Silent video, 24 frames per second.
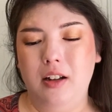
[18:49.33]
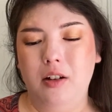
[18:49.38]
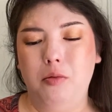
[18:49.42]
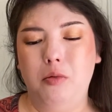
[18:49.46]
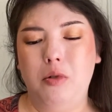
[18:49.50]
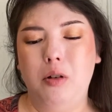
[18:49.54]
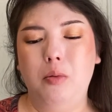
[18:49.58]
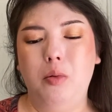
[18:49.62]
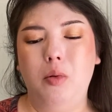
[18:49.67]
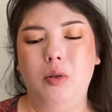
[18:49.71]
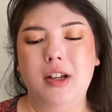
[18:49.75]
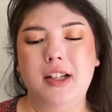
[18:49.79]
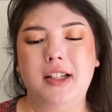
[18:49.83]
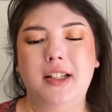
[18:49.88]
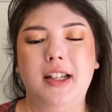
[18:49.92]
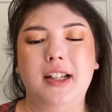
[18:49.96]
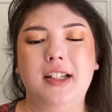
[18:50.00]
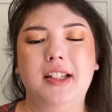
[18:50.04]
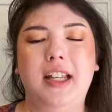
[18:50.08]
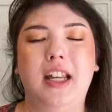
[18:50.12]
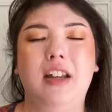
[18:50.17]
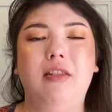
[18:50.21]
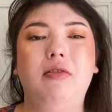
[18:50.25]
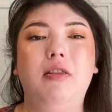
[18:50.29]

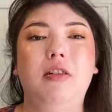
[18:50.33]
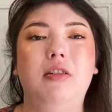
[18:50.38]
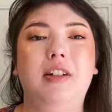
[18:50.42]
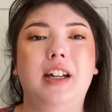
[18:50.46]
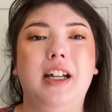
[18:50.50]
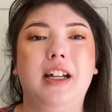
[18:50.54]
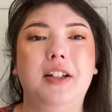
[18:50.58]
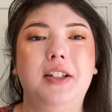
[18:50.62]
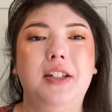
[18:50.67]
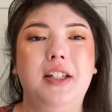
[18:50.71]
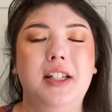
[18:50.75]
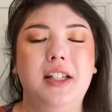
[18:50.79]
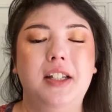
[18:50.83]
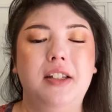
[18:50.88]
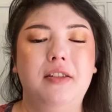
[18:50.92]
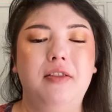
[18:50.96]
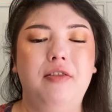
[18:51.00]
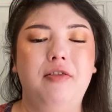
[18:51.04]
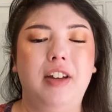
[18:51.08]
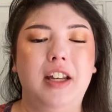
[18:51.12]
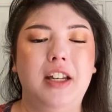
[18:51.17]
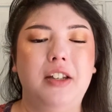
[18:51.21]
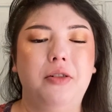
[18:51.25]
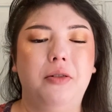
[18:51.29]
1.68 fluid ounces
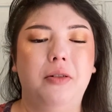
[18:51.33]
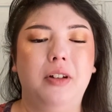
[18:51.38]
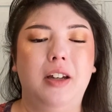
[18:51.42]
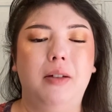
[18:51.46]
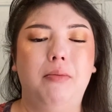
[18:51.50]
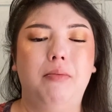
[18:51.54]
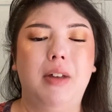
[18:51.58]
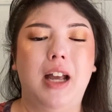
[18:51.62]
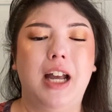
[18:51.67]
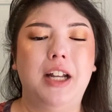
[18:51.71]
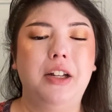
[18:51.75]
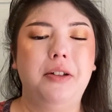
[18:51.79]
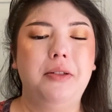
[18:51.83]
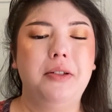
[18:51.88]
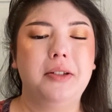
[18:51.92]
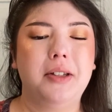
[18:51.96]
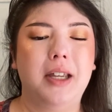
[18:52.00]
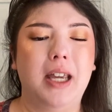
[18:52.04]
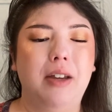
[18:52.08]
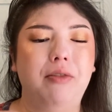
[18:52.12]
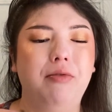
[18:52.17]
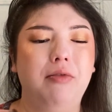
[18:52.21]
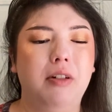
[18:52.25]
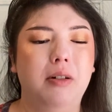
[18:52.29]
face cream. I know this
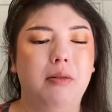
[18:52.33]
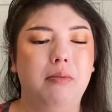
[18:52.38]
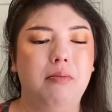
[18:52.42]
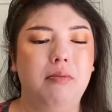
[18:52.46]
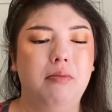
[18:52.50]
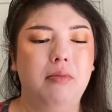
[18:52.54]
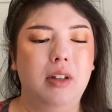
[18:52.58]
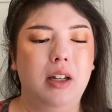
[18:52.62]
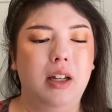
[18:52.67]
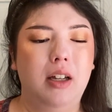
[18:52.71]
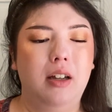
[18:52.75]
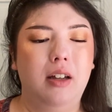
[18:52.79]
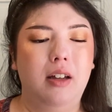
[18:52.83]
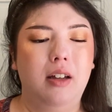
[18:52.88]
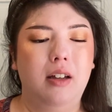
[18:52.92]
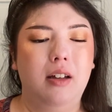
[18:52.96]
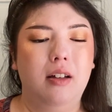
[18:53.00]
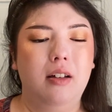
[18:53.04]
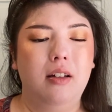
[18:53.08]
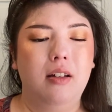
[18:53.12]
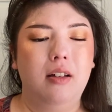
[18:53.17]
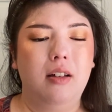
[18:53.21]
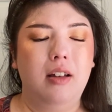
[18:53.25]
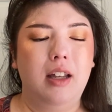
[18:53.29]
came from
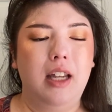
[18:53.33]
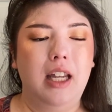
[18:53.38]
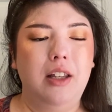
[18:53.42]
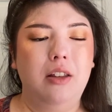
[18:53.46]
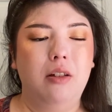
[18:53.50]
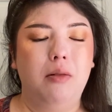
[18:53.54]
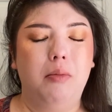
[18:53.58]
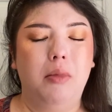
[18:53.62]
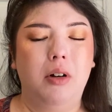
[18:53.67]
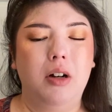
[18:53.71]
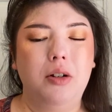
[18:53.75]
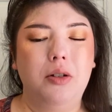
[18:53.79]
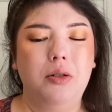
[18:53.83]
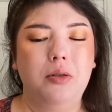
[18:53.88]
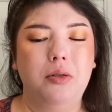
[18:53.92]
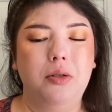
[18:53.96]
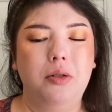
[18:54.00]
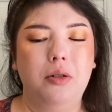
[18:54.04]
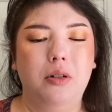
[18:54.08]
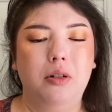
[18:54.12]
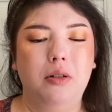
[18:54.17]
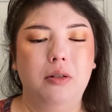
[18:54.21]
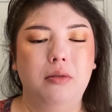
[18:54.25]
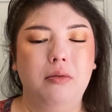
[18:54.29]
either Marshall's
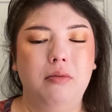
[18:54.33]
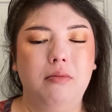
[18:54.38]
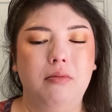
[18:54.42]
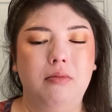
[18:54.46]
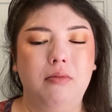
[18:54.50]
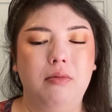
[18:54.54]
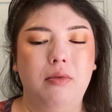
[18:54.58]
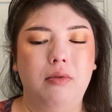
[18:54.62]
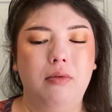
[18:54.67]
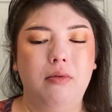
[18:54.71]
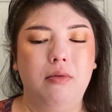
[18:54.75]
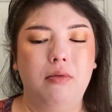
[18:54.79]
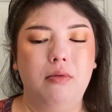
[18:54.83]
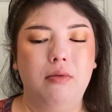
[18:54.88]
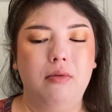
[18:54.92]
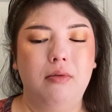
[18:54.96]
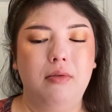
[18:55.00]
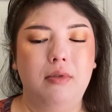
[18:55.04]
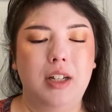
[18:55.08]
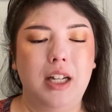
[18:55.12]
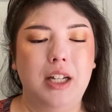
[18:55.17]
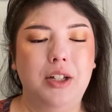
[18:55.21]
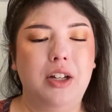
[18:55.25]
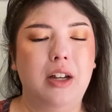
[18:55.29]
or
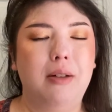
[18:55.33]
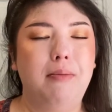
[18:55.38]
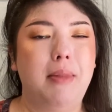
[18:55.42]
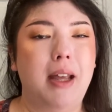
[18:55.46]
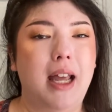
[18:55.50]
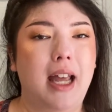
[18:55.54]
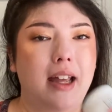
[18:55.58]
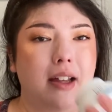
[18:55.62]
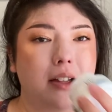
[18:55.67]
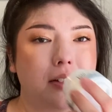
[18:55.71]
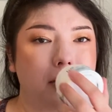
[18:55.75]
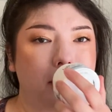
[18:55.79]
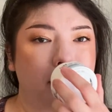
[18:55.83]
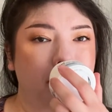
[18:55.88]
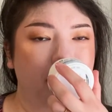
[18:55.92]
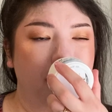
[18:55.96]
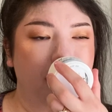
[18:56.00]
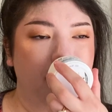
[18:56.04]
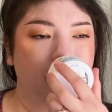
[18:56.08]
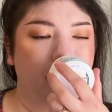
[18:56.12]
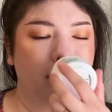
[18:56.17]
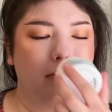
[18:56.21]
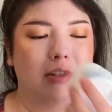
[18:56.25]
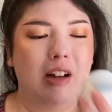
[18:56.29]
TJ Maxx.
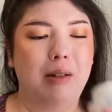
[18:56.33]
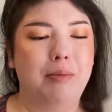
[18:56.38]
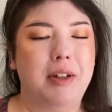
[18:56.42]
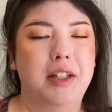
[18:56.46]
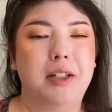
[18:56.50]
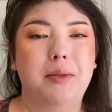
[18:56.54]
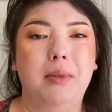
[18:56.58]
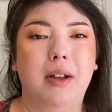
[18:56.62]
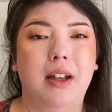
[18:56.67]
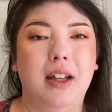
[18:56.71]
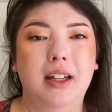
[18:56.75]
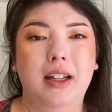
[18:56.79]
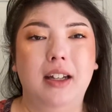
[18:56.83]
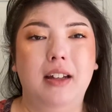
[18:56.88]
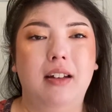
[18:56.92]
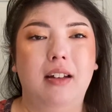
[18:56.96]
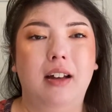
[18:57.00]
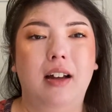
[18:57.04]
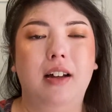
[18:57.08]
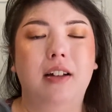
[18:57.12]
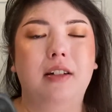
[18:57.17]
Why am I smelling it?